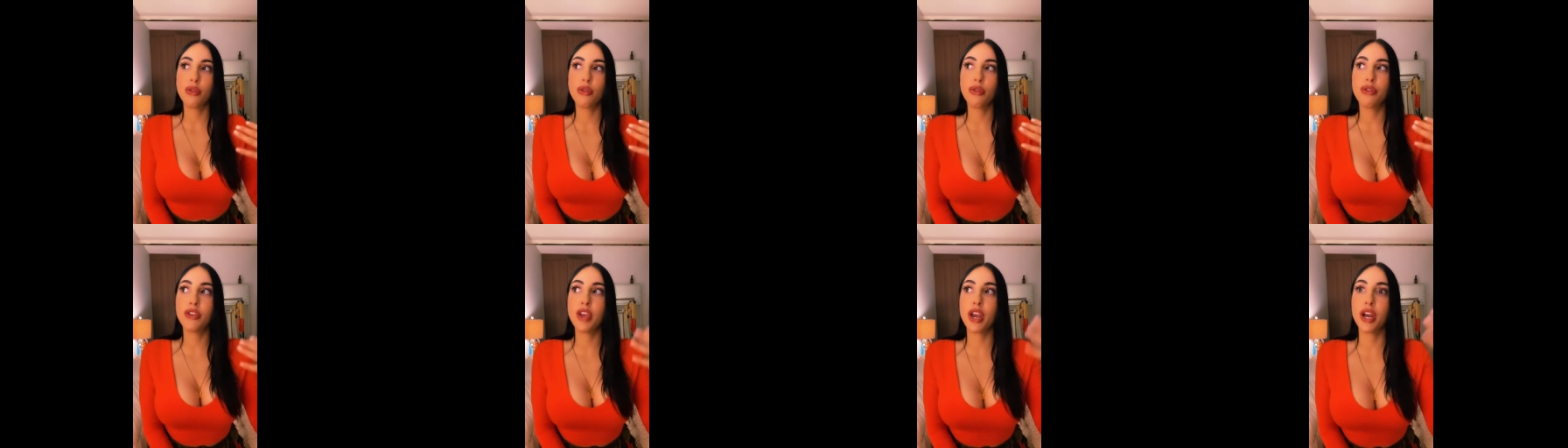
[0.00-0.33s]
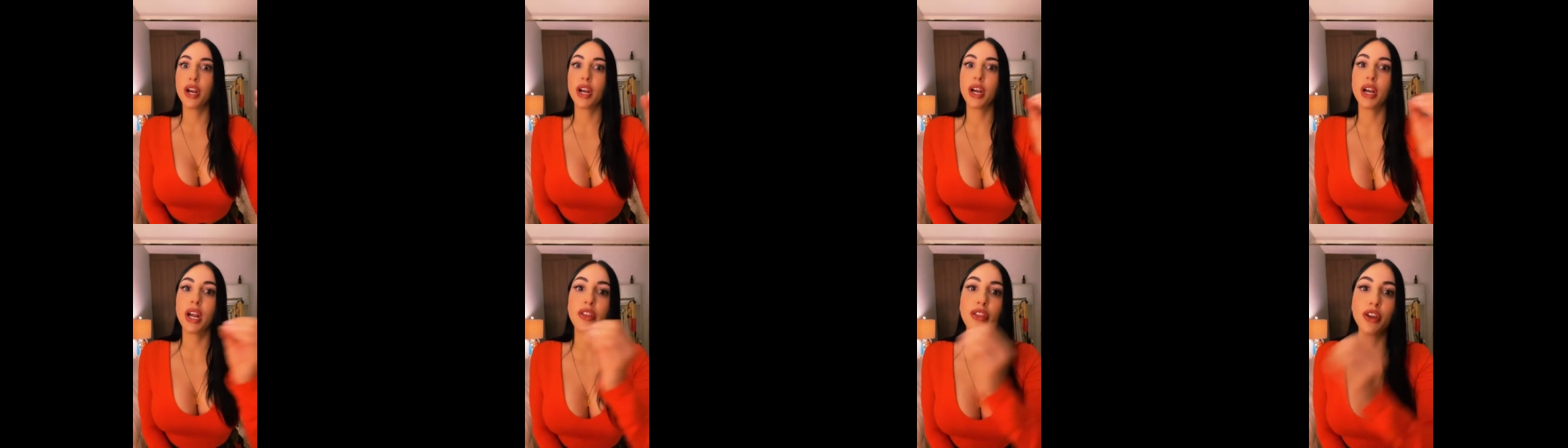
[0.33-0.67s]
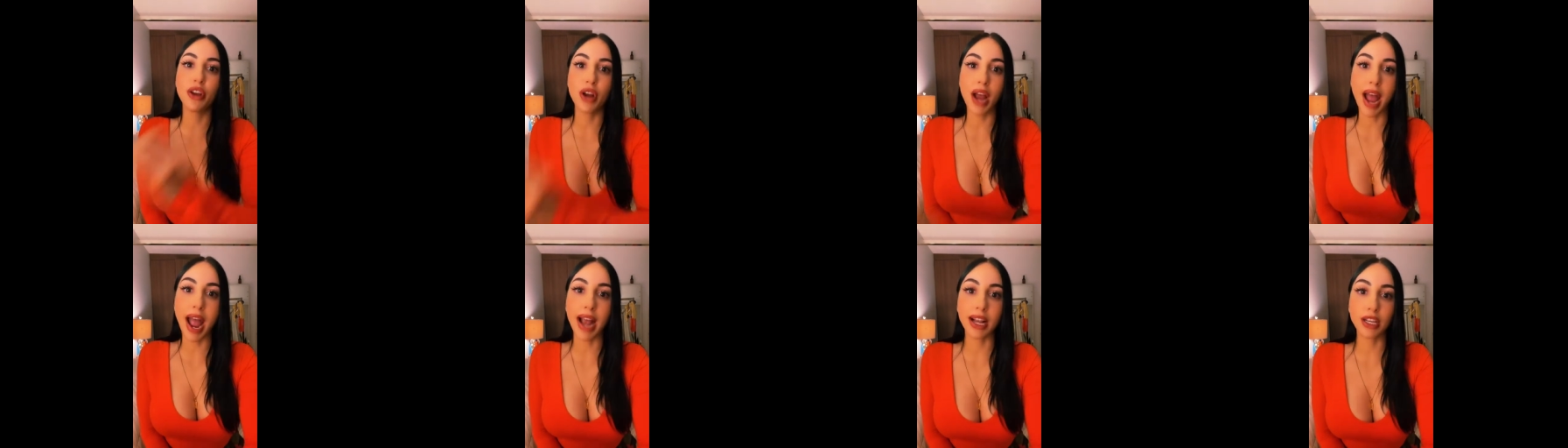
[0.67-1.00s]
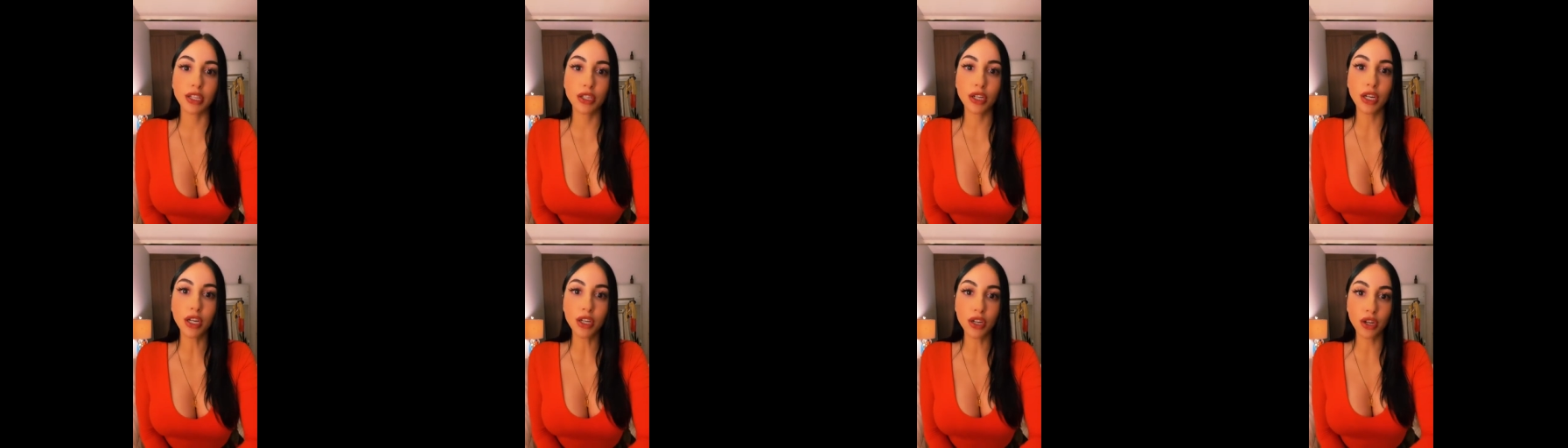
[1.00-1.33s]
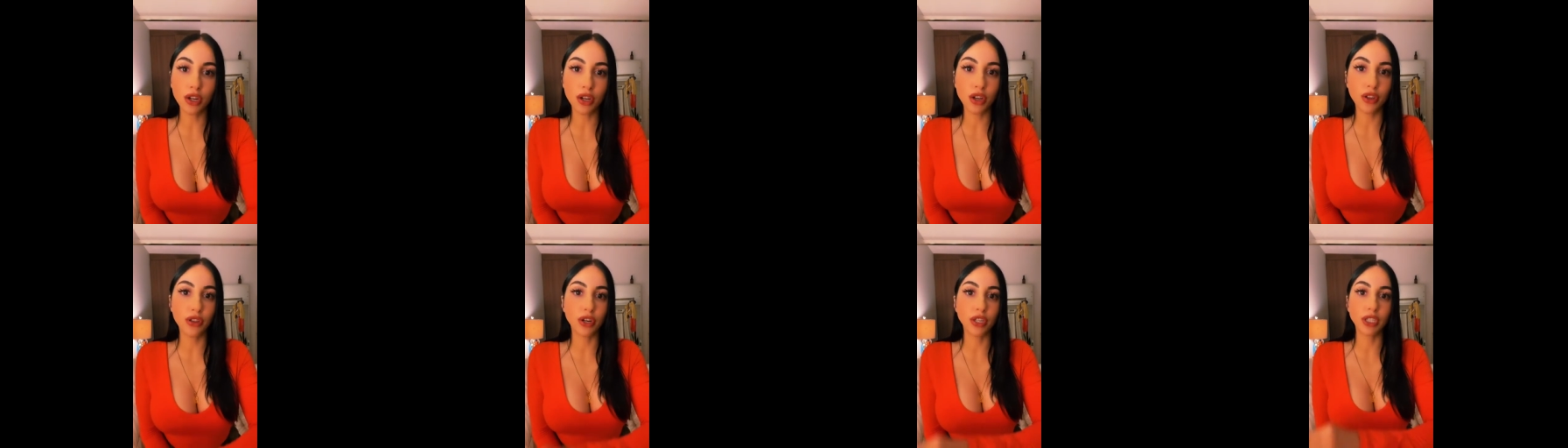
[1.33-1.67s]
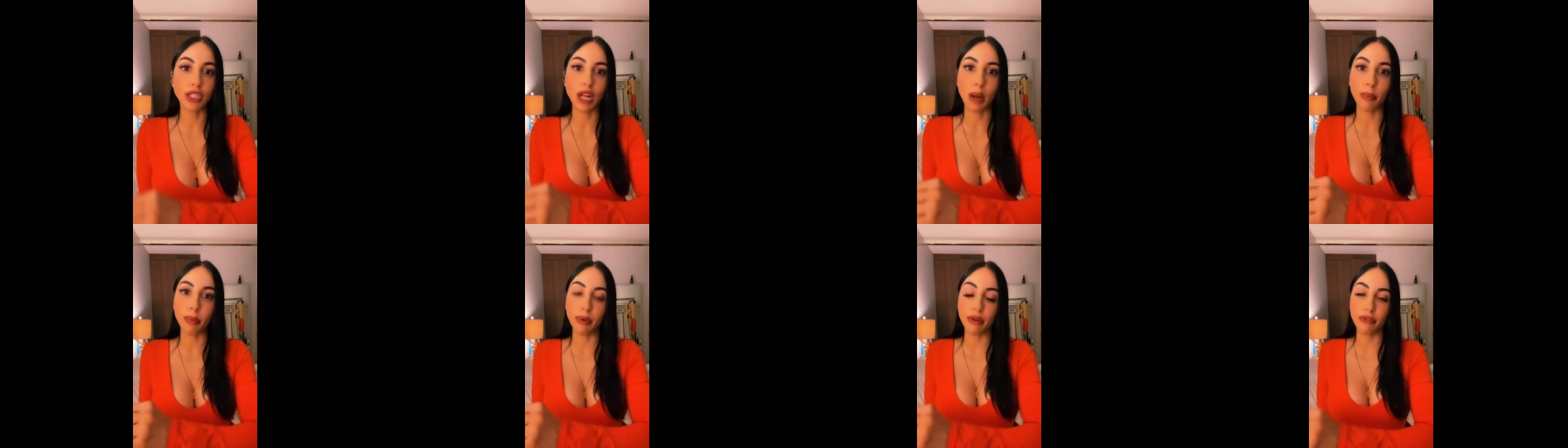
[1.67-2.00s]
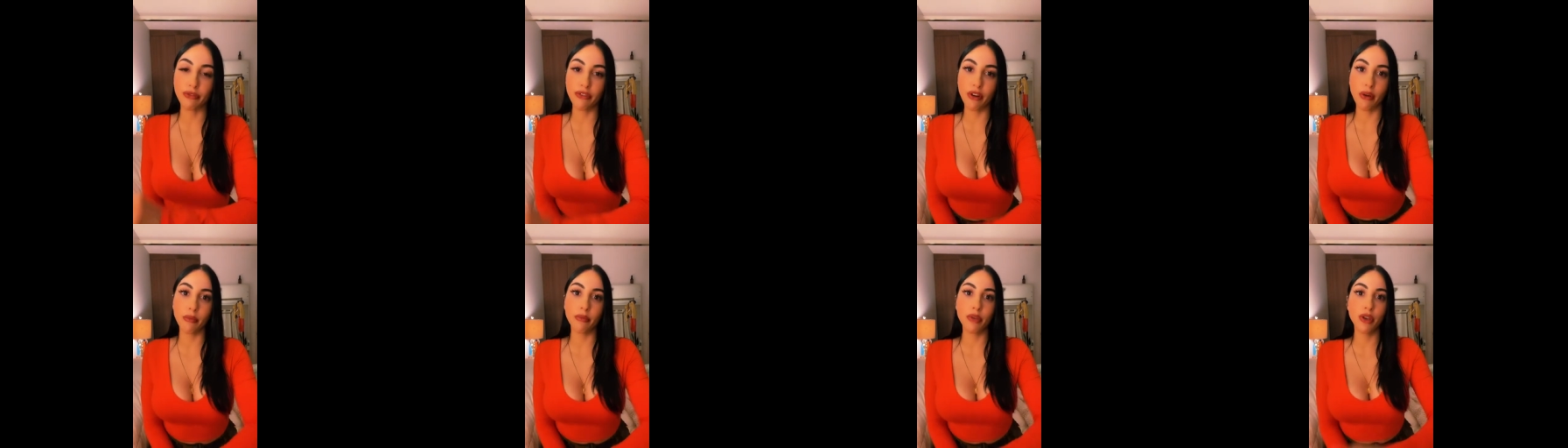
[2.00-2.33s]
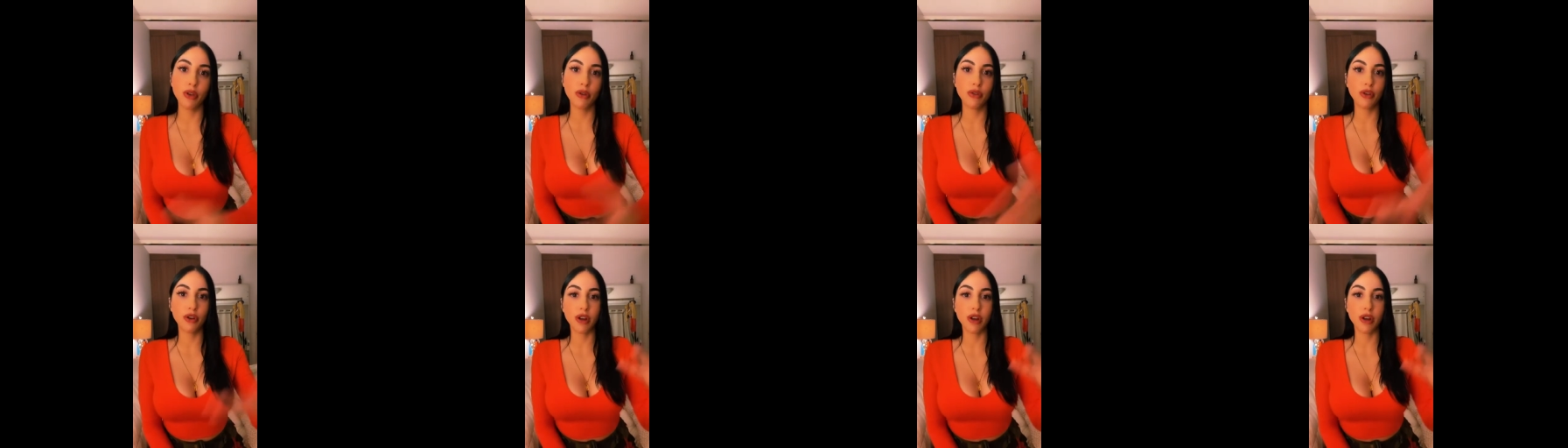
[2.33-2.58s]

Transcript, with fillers: they're external, they're separate from you,